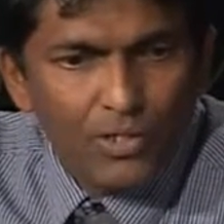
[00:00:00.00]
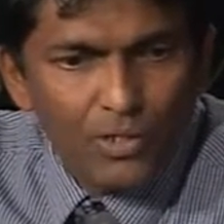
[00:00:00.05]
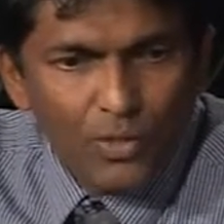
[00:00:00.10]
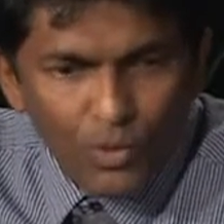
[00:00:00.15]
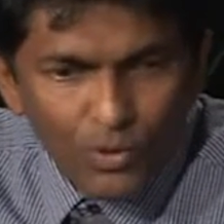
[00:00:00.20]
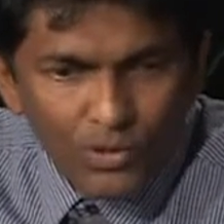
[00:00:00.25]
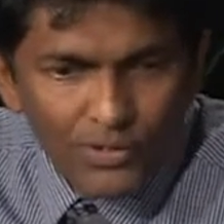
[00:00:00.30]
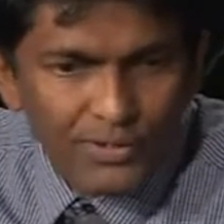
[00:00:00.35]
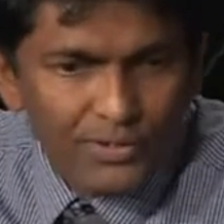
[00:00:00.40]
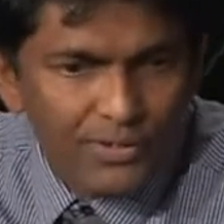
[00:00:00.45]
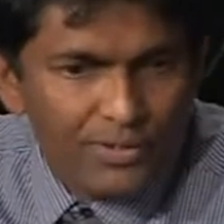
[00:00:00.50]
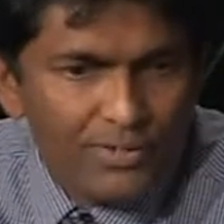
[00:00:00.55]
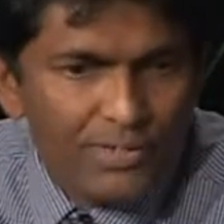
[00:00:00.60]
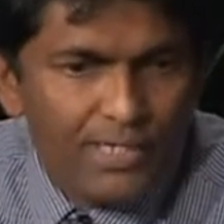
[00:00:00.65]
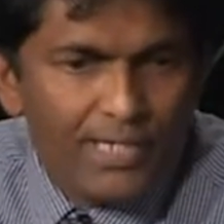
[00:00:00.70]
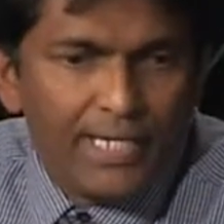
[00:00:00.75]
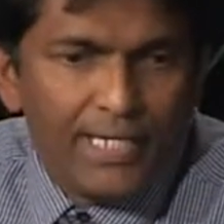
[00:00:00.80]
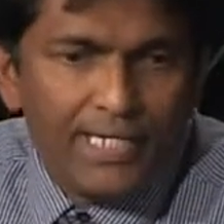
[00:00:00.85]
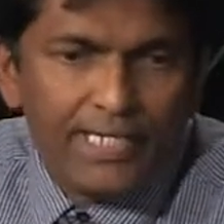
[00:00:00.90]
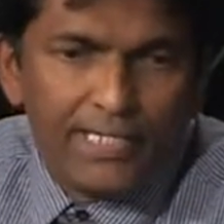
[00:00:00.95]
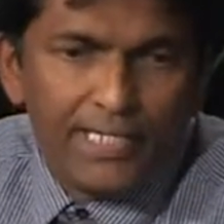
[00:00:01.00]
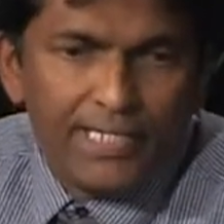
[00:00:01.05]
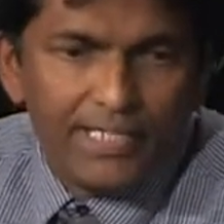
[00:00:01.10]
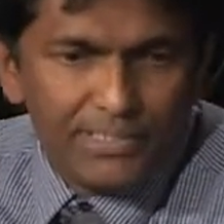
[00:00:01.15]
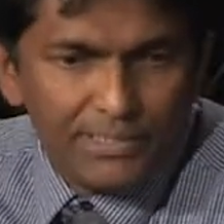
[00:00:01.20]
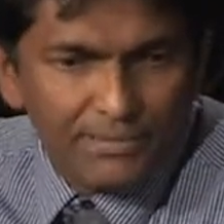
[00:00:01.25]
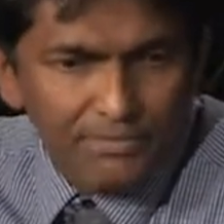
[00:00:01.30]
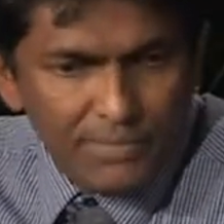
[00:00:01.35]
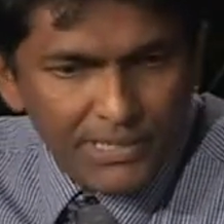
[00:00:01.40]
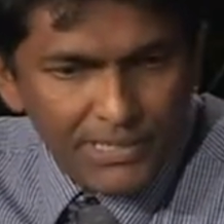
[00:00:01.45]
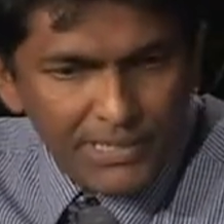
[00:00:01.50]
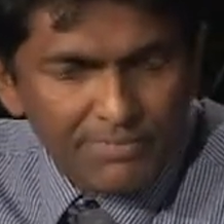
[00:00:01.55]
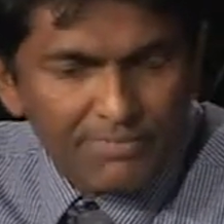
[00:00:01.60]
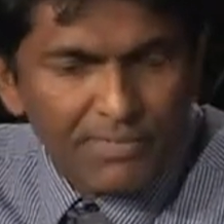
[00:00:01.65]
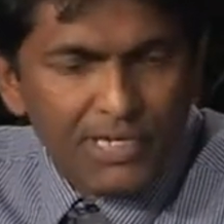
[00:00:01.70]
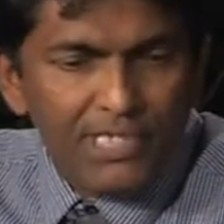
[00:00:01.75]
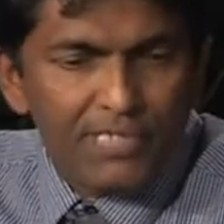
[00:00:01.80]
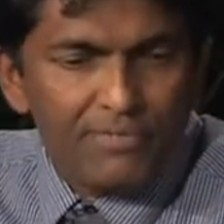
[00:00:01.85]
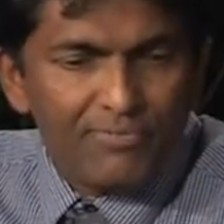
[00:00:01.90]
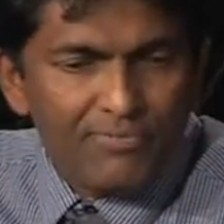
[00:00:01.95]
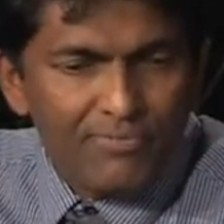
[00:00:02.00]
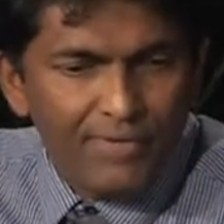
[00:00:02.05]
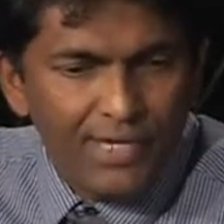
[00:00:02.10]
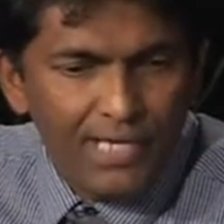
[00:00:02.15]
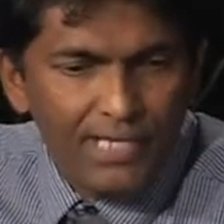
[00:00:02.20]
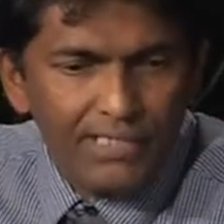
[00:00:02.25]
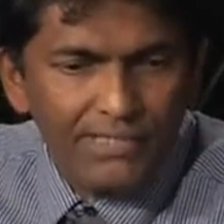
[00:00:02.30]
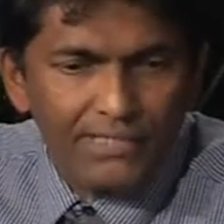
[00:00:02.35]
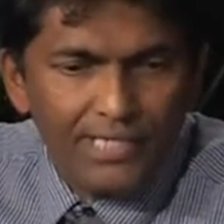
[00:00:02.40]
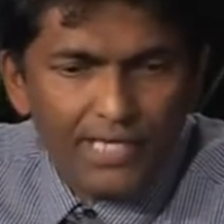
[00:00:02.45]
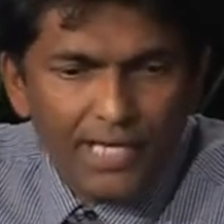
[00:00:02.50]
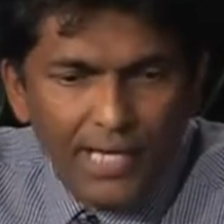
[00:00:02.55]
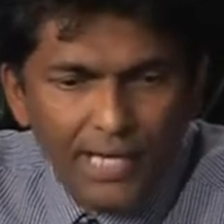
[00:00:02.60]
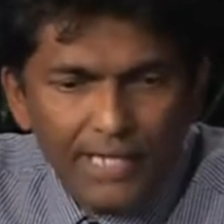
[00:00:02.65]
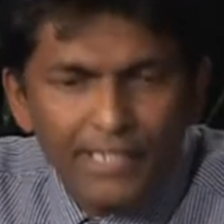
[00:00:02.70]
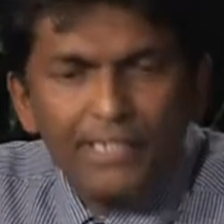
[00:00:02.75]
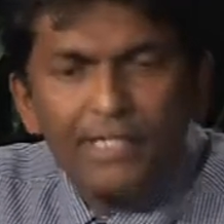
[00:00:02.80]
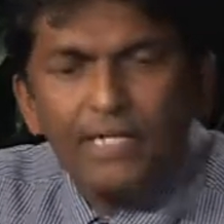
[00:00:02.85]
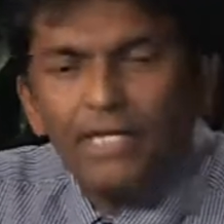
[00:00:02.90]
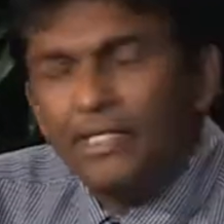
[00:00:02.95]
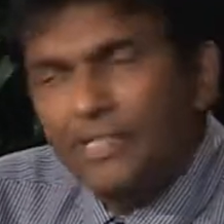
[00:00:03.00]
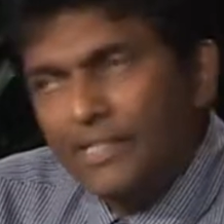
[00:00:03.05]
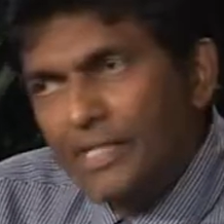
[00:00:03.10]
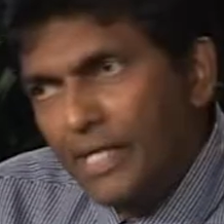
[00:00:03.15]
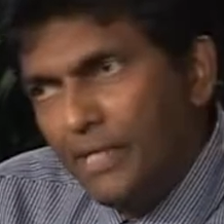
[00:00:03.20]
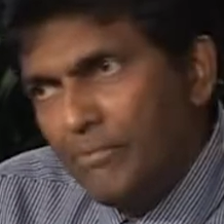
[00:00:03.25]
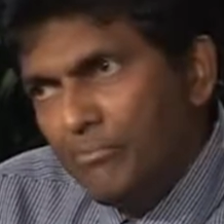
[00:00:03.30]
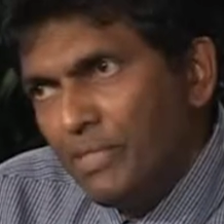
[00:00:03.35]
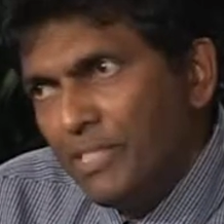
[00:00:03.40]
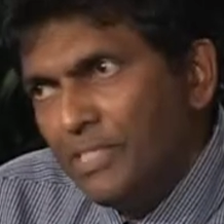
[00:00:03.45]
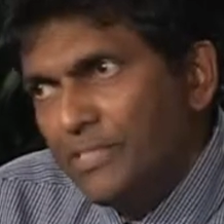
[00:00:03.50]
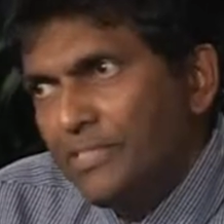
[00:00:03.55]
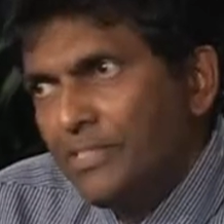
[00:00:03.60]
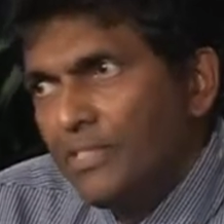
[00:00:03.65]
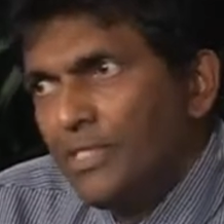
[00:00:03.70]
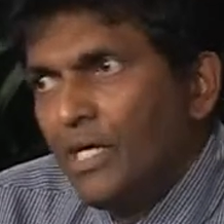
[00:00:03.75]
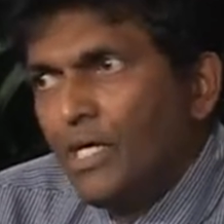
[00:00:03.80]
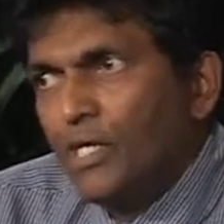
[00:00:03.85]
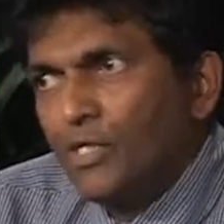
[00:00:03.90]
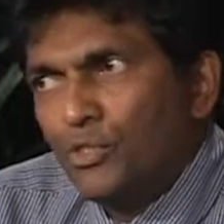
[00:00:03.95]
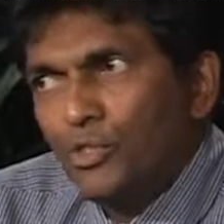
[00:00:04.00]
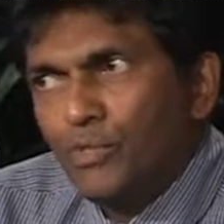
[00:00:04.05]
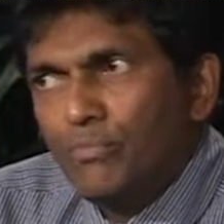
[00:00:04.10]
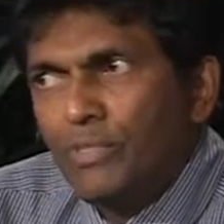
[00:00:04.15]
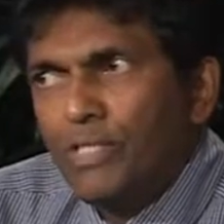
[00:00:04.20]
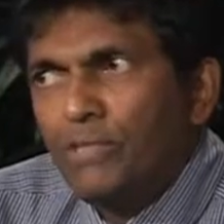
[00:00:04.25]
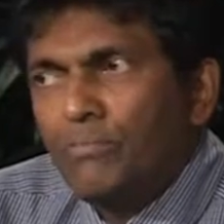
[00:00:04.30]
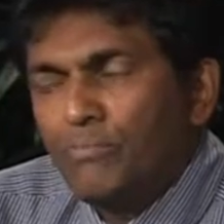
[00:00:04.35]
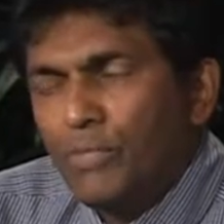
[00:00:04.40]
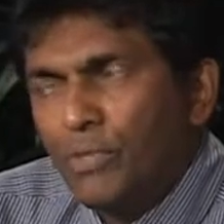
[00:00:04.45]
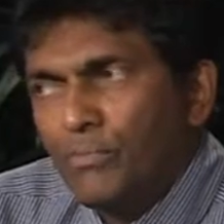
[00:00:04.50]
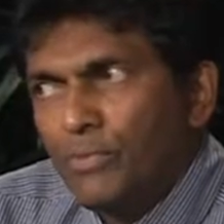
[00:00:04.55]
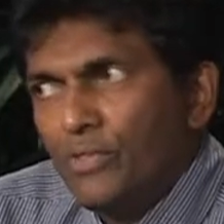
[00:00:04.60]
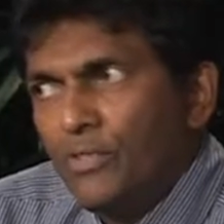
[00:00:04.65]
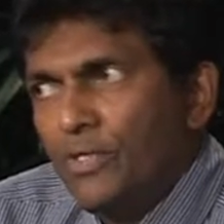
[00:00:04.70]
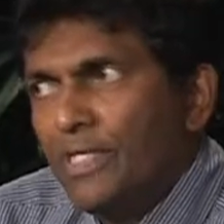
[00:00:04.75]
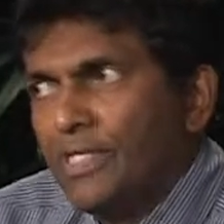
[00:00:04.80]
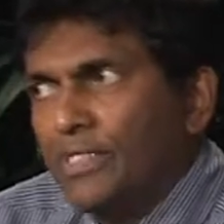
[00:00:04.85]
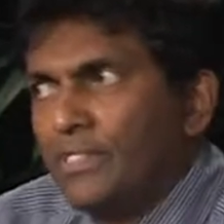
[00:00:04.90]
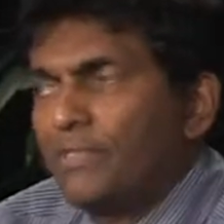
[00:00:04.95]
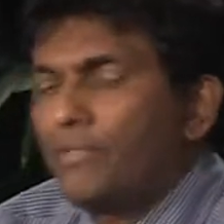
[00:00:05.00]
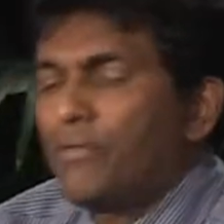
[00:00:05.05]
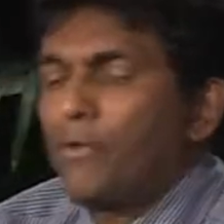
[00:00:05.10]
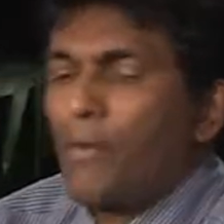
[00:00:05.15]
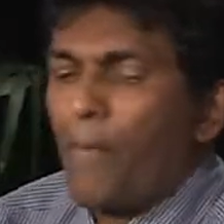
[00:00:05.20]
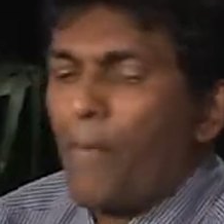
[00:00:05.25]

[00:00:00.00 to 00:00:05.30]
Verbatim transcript: Also, it specifies fields and tables to be populated.